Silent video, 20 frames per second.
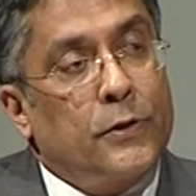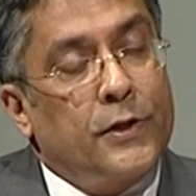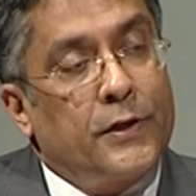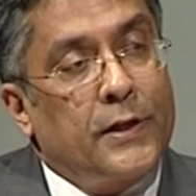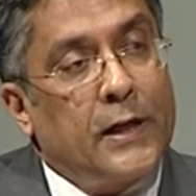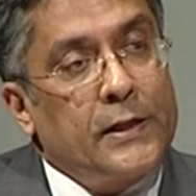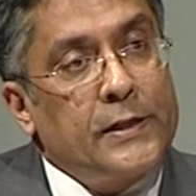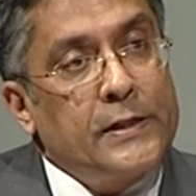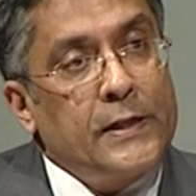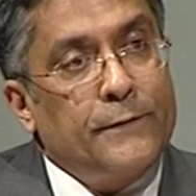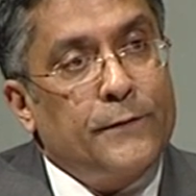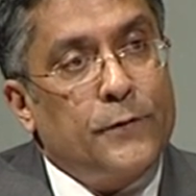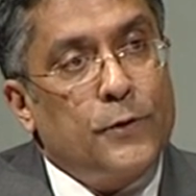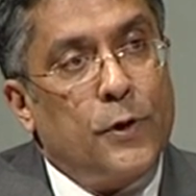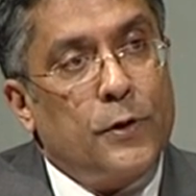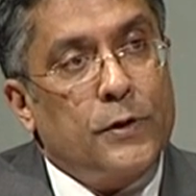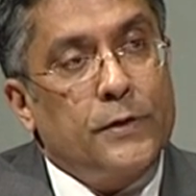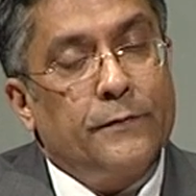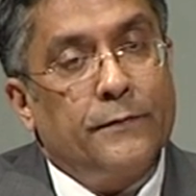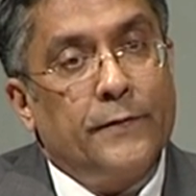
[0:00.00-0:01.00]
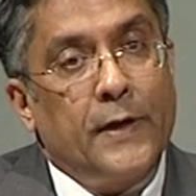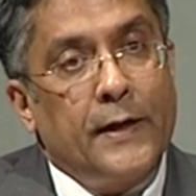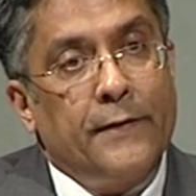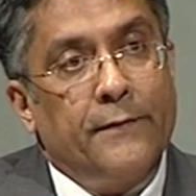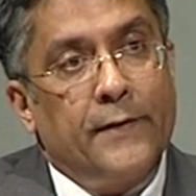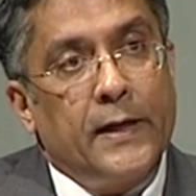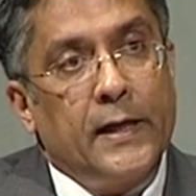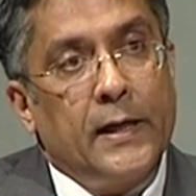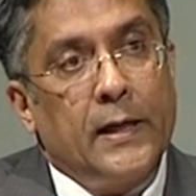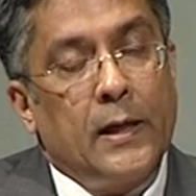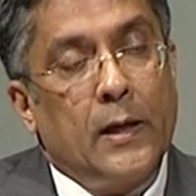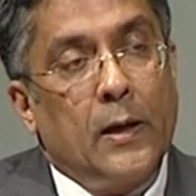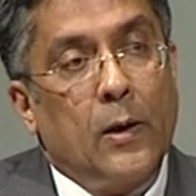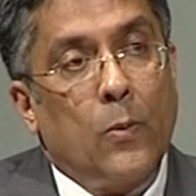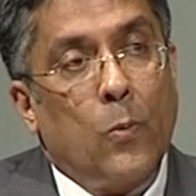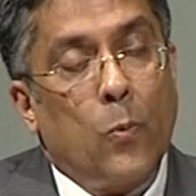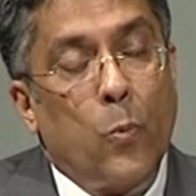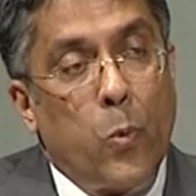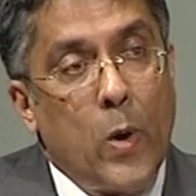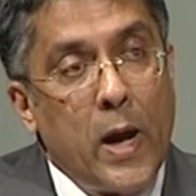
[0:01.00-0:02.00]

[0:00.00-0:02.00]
Dr. Rajiv talked very, very